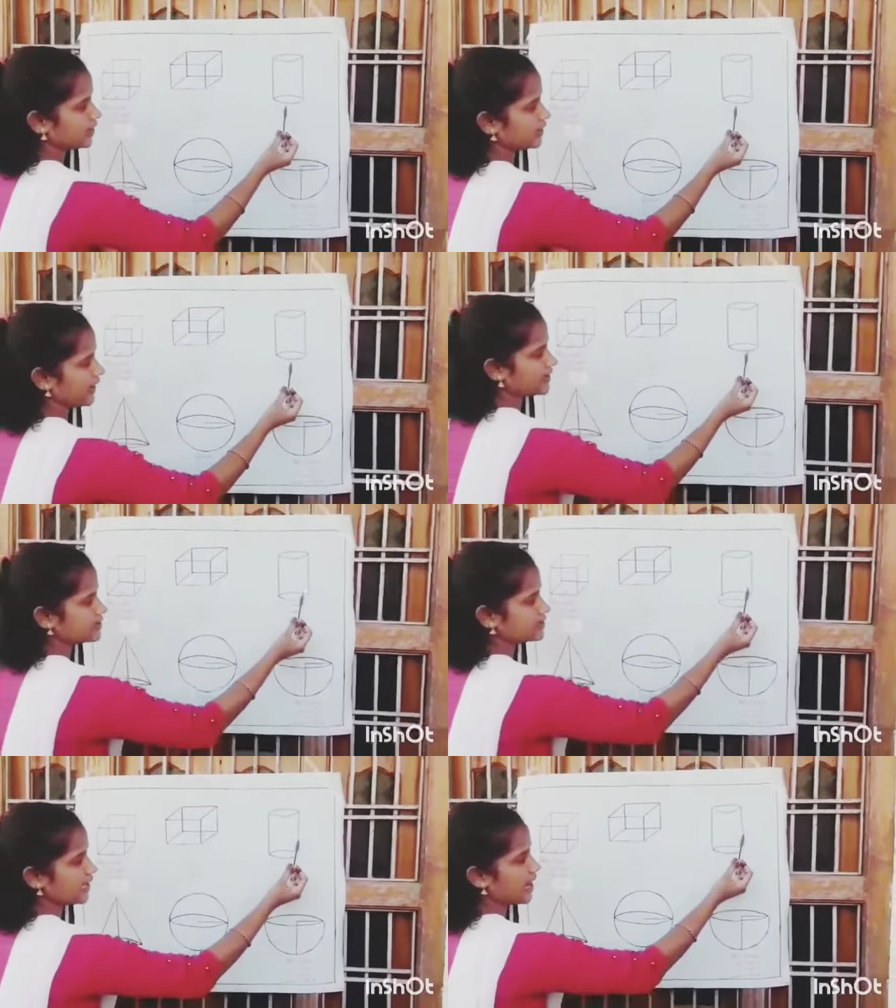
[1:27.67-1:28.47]

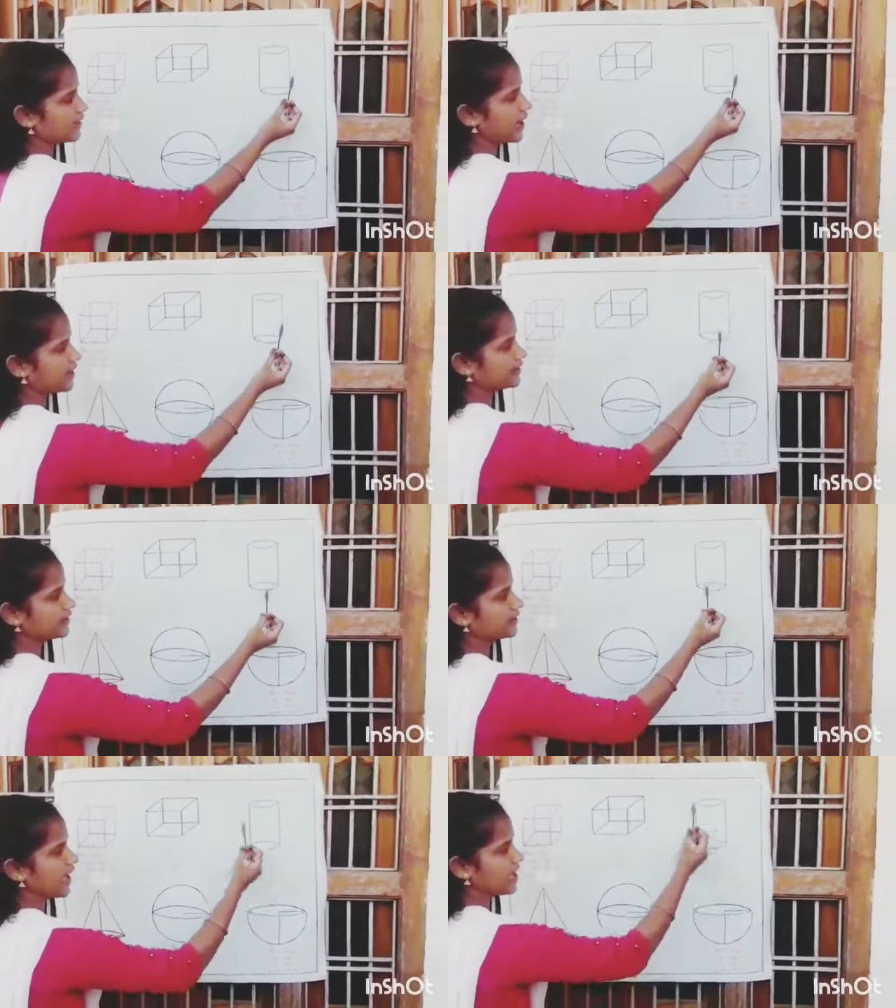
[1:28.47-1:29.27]
radius and height
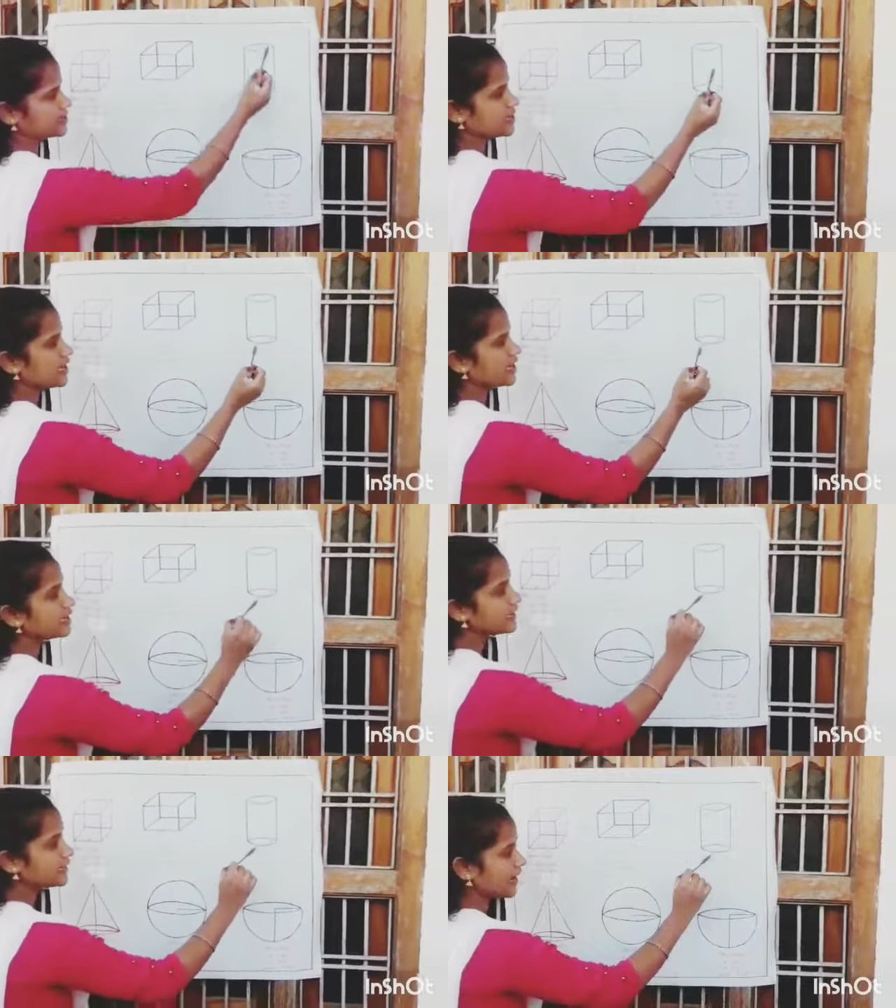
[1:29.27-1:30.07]

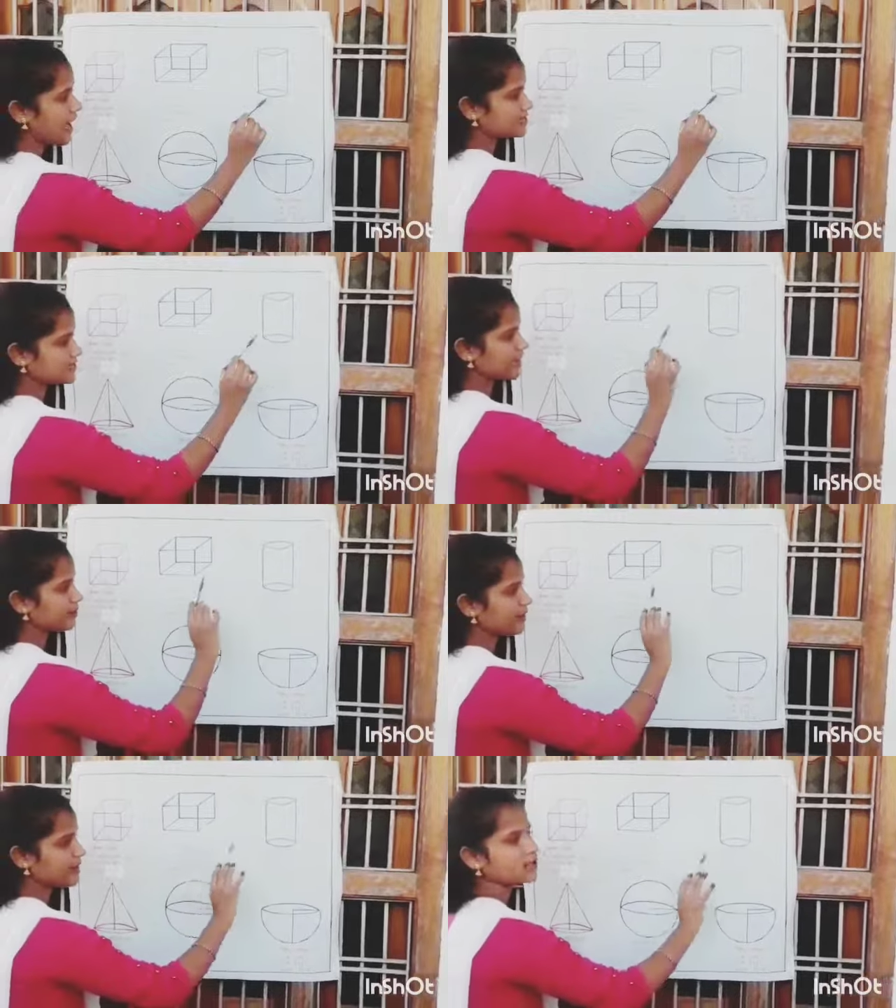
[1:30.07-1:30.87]
it didn't has
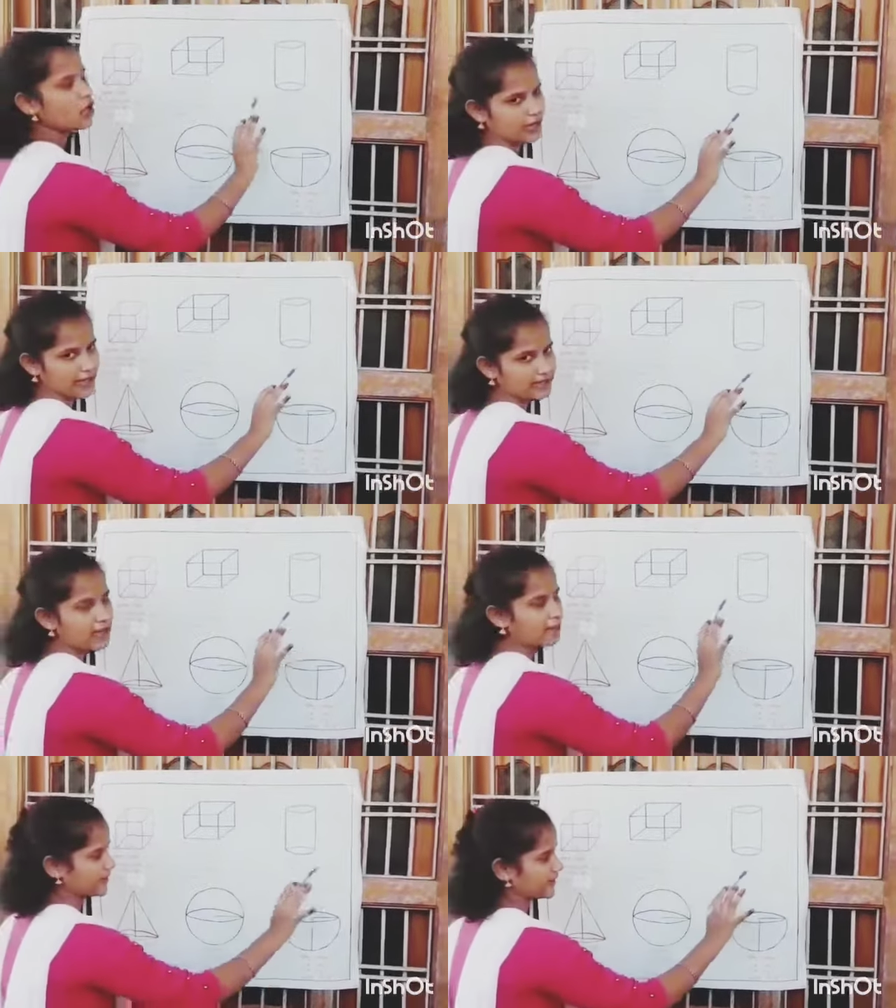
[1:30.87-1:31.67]
any breadth or length,
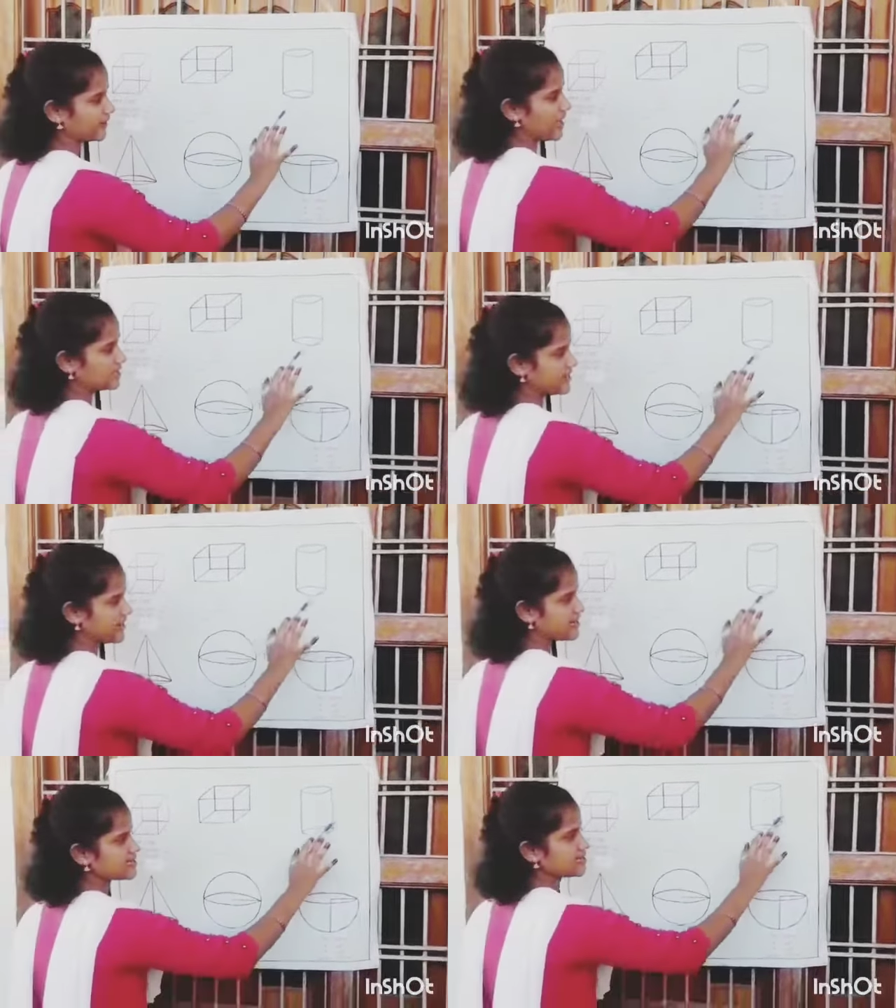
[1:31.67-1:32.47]
but it has
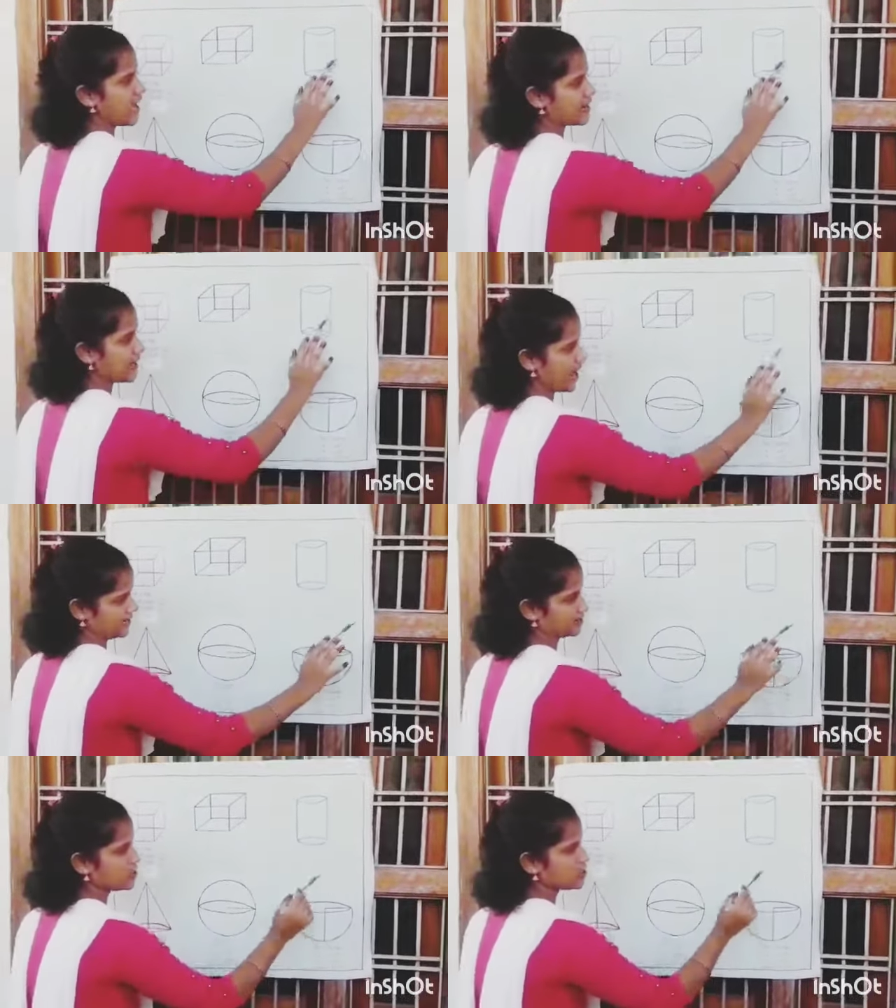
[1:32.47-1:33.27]
radius and height.